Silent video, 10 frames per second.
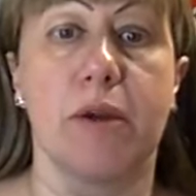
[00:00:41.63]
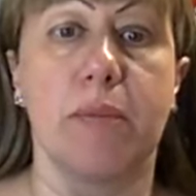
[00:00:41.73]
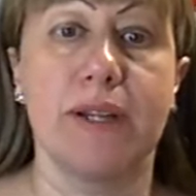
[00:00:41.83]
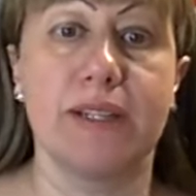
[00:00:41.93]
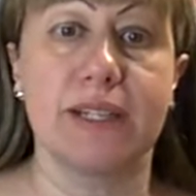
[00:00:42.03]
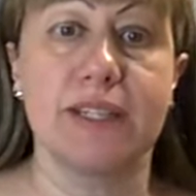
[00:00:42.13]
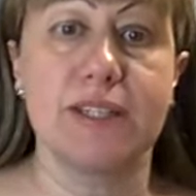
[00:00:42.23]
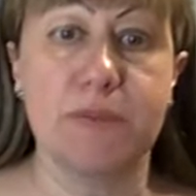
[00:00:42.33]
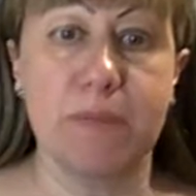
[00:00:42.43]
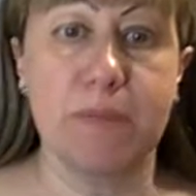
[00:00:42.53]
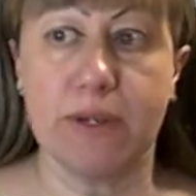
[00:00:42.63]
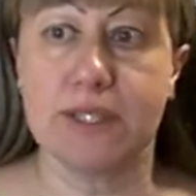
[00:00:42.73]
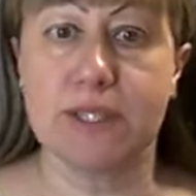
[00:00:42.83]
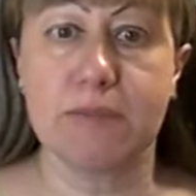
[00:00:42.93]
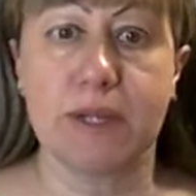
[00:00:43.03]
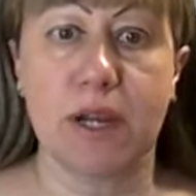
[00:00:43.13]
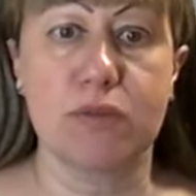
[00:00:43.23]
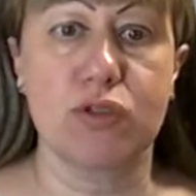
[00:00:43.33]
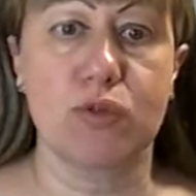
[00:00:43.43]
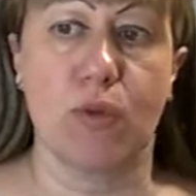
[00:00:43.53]
But spiritism
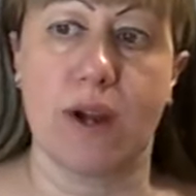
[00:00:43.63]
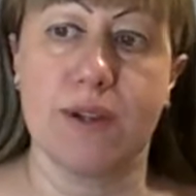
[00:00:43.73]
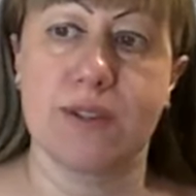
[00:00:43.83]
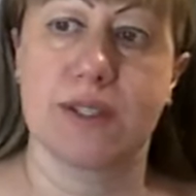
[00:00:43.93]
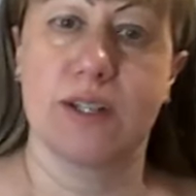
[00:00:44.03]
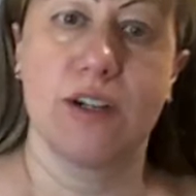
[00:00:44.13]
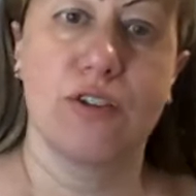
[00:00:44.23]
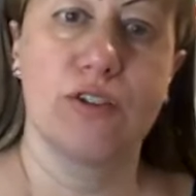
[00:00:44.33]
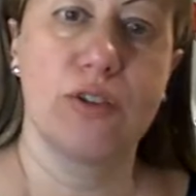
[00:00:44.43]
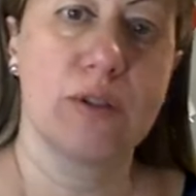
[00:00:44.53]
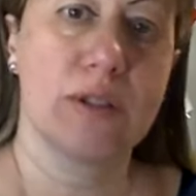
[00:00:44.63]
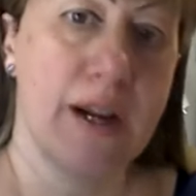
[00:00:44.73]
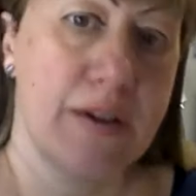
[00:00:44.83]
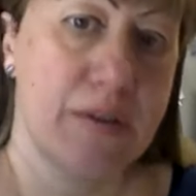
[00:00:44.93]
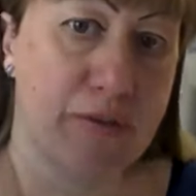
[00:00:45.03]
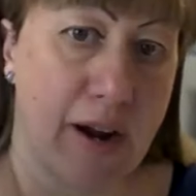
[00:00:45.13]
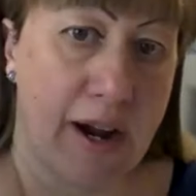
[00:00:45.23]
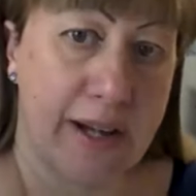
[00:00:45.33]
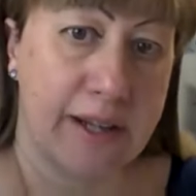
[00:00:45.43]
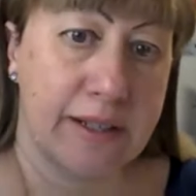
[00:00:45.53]
comes to us to
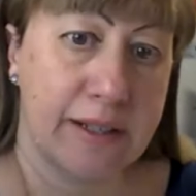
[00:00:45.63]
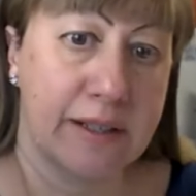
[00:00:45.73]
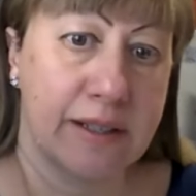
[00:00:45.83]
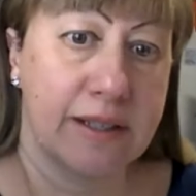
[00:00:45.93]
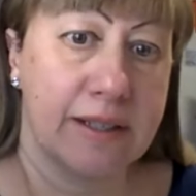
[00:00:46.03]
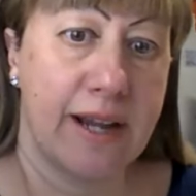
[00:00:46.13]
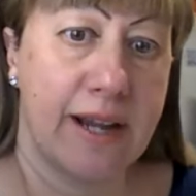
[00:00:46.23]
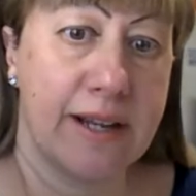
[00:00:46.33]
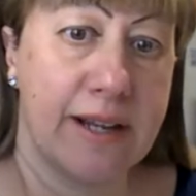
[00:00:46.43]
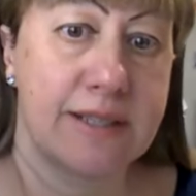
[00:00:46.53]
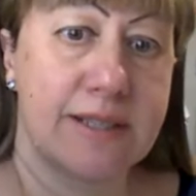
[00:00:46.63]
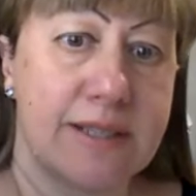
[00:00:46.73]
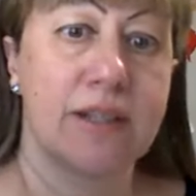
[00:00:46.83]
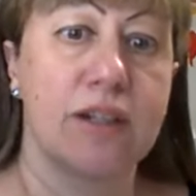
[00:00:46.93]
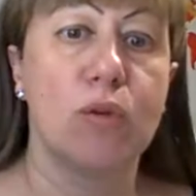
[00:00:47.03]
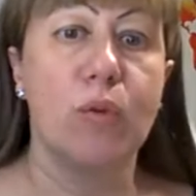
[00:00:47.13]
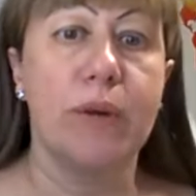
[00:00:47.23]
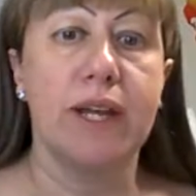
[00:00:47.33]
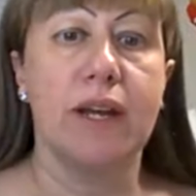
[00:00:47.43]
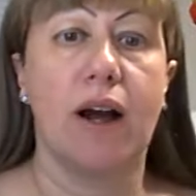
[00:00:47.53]
clarify that
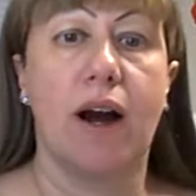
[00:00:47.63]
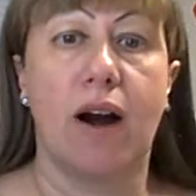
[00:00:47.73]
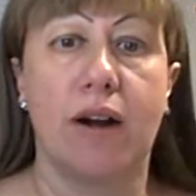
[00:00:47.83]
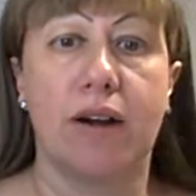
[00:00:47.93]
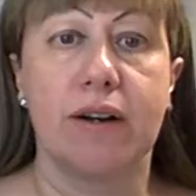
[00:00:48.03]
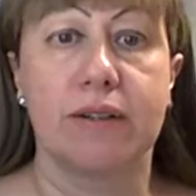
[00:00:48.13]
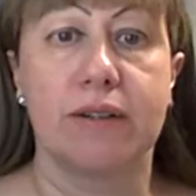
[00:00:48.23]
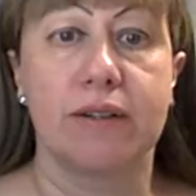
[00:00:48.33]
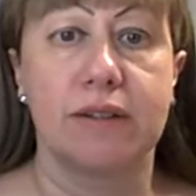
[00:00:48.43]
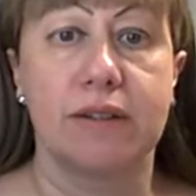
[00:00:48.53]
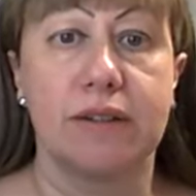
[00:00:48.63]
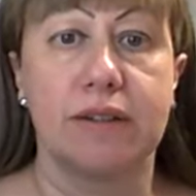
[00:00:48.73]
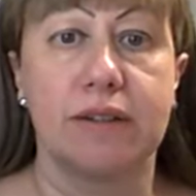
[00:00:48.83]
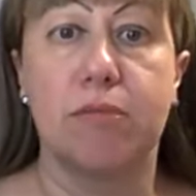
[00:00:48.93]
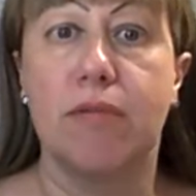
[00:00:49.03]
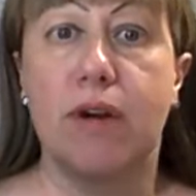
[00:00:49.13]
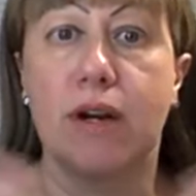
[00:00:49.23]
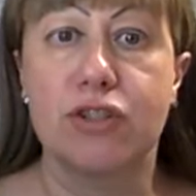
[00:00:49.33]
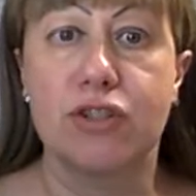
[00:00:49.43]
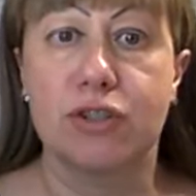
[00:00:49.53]
we are
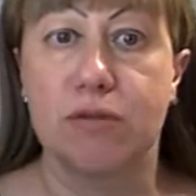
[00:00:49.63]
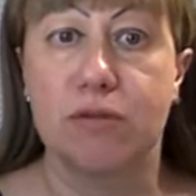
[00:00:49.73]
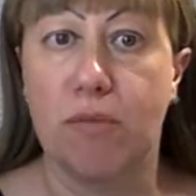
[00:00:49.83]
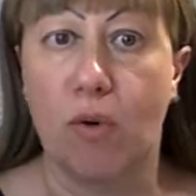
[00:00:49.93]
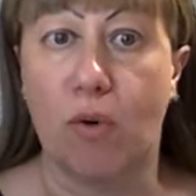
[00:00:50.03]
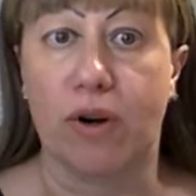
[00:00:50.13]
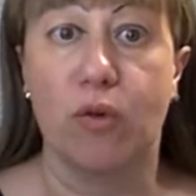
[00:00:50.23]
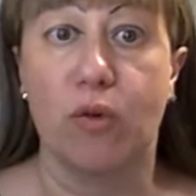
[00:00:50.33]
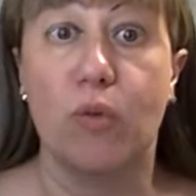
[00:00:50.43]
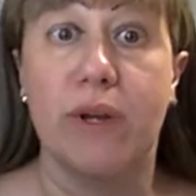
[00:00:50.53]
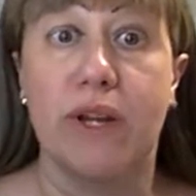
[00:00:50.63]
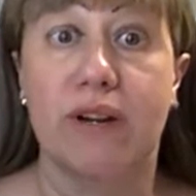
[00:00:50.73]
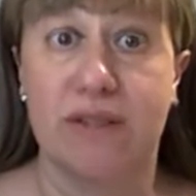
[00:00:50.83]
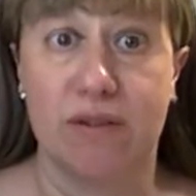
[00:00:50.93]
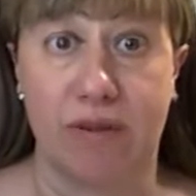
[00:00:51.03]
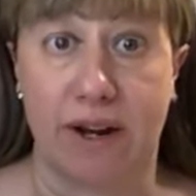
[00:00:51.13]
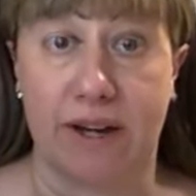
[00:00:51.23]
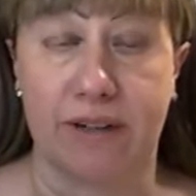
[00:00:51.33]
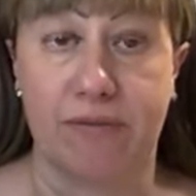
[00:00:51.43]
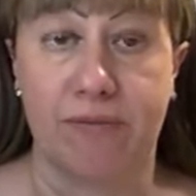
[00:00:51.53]
much more. We are
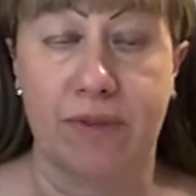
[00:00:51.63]
divine.